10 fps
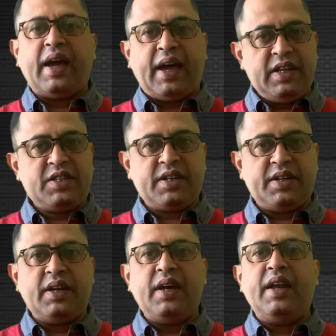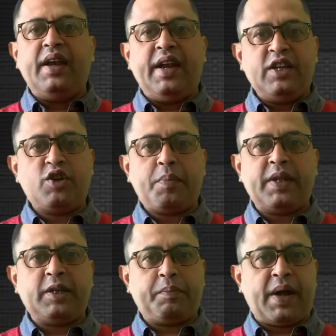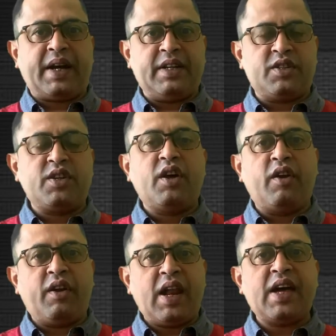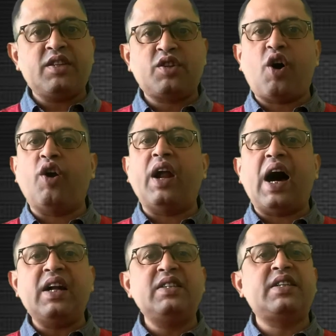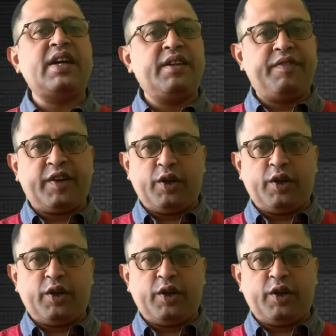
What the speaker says: Instead, naturopathic practice relies on unscientific